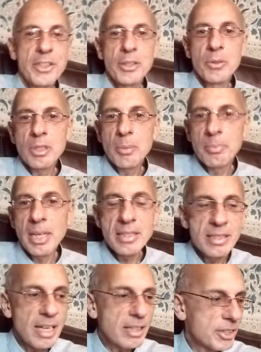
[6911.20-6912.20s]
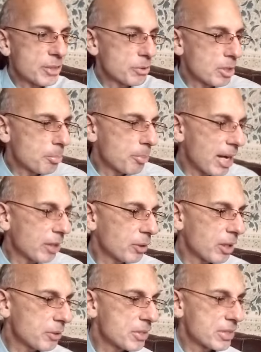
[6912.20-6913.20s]
was the they say she was the
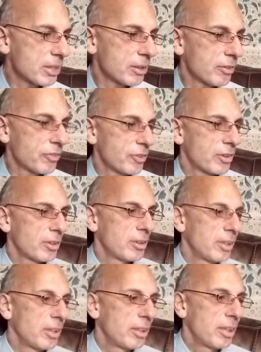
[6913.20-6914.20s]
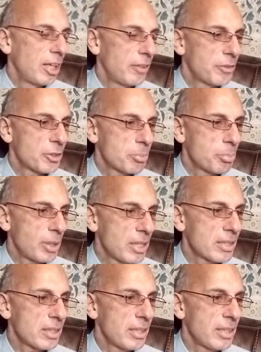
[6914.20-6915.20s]
background singer for Elvis
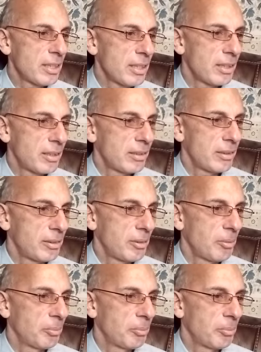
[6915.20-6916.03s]
Presley and uh,